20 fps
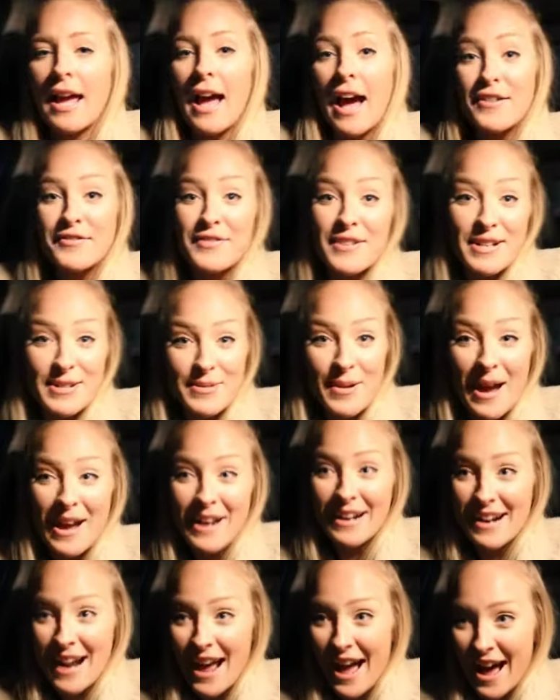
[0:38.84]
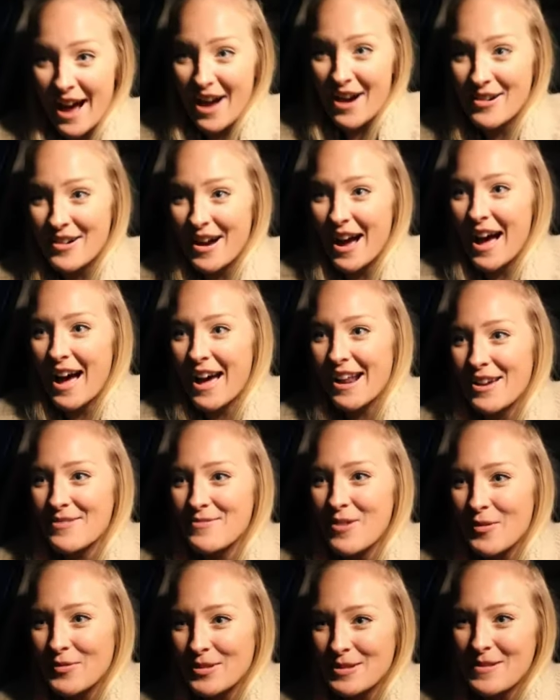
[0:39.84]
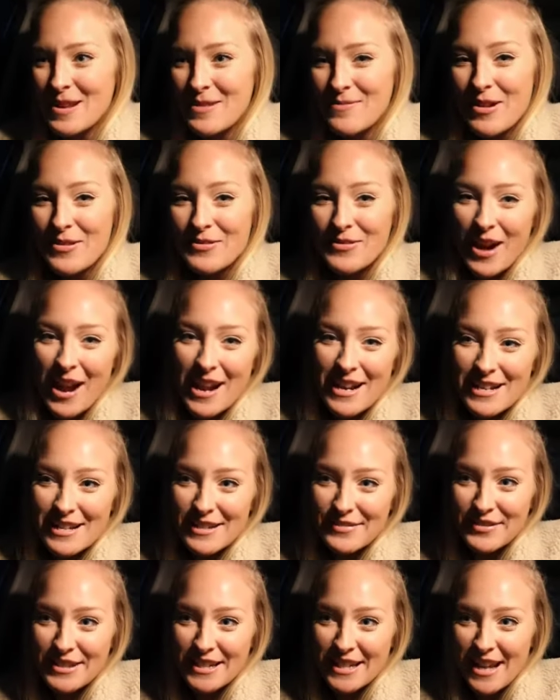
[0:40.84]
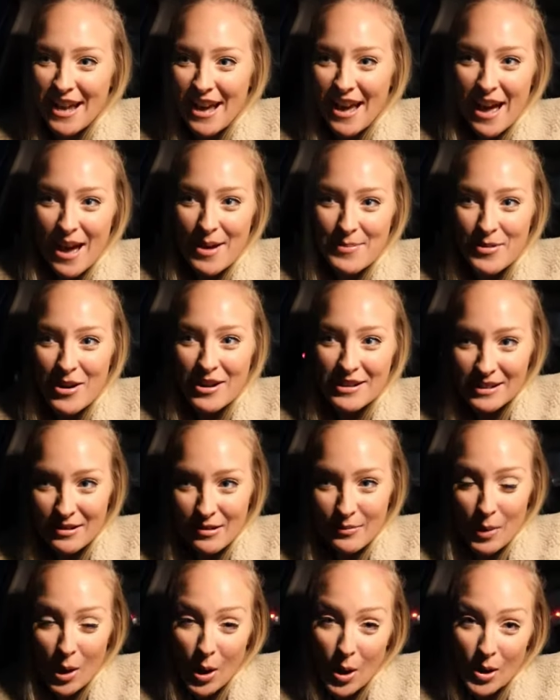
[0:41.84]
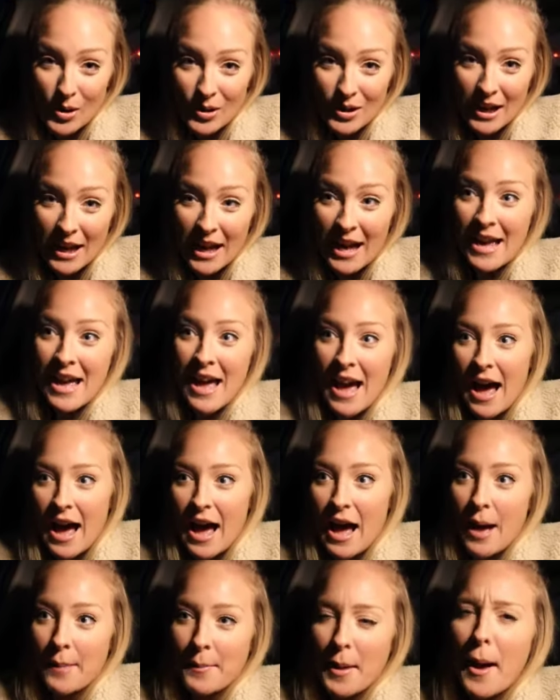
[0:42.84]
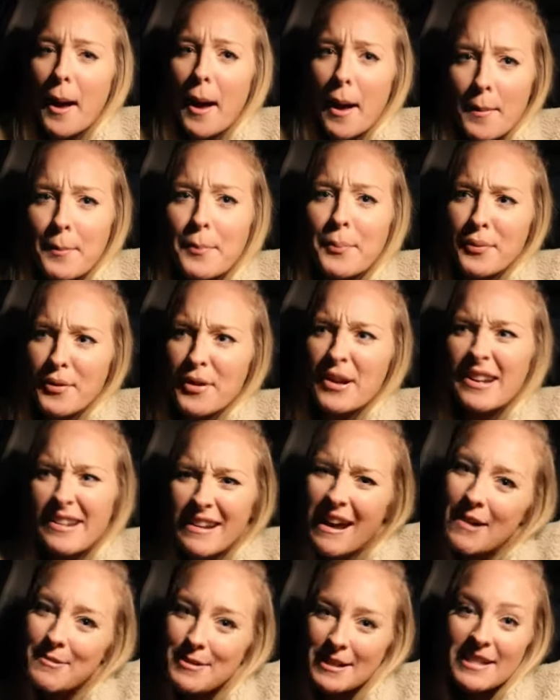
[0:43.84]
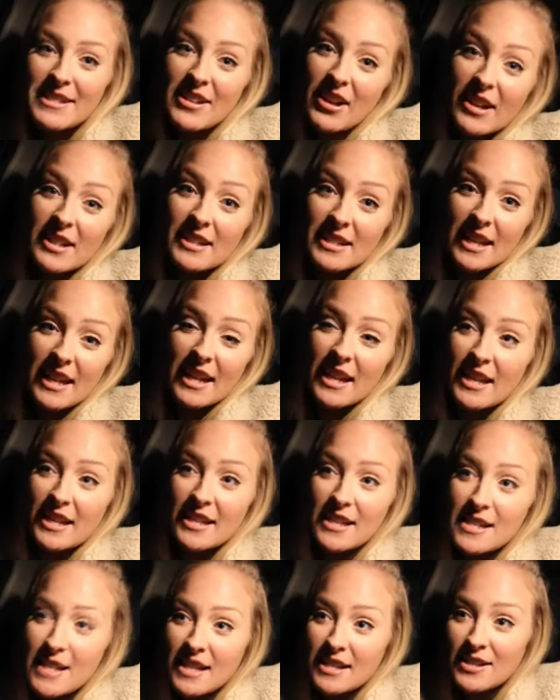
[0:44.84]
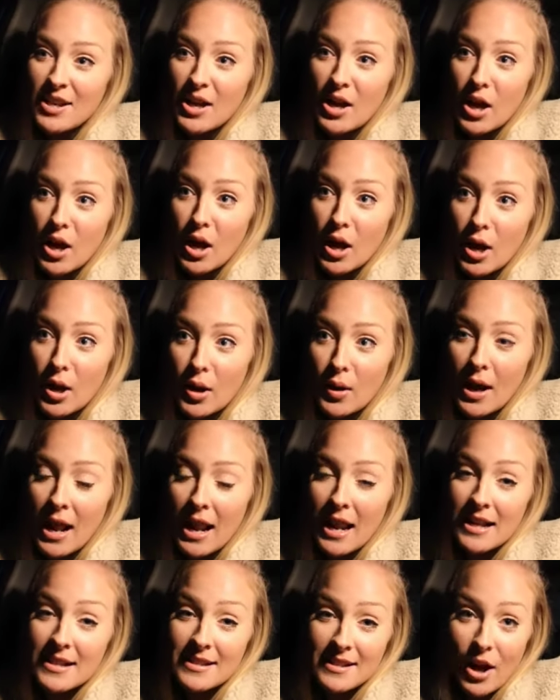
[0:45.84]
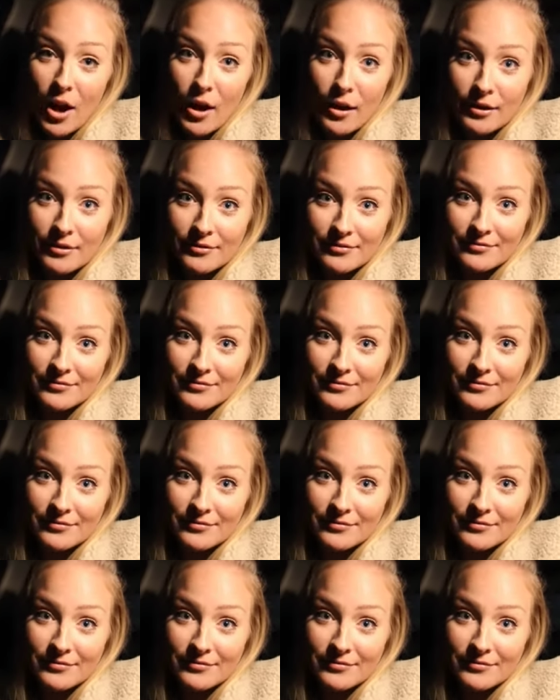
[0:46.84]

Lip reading: I finished work now and I'm off to meet my friend for dinner at Brasserie Blanc. I'm pretty damn excited, so let's go.